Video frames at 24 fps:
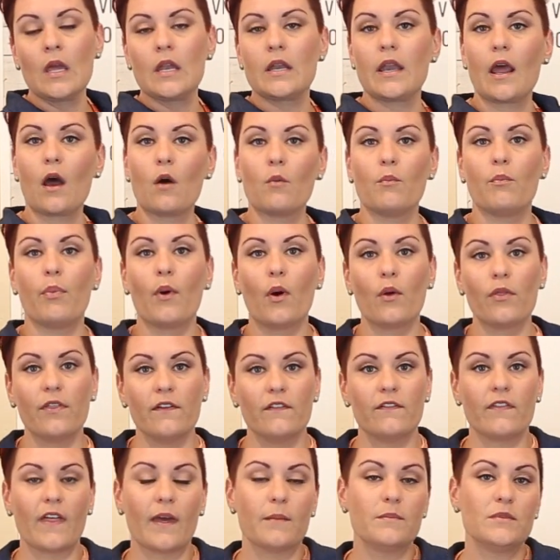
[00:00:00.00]
Now, both
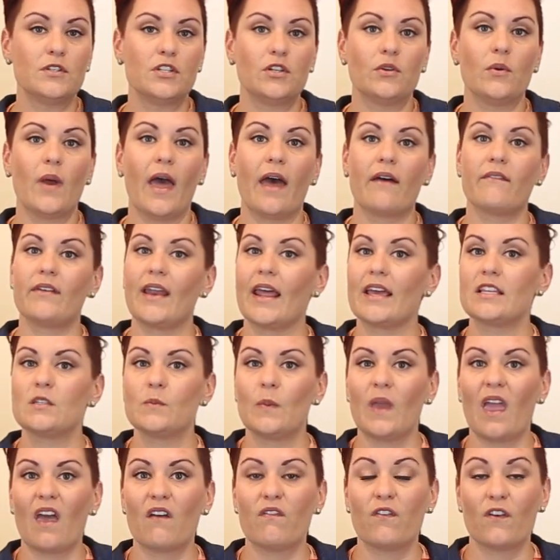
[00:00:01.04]
of them do have an
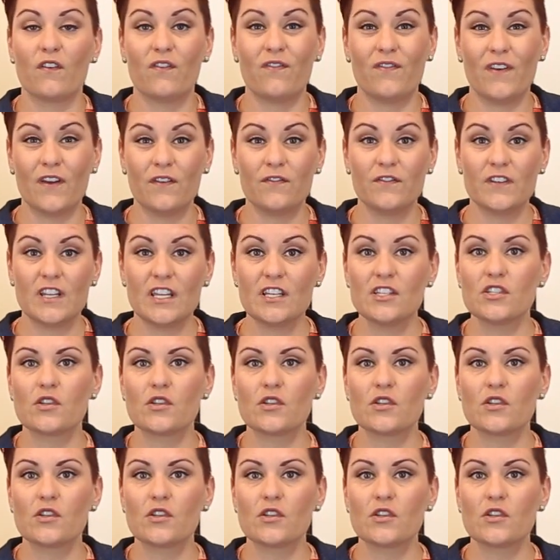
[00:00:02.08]
SPF of 50,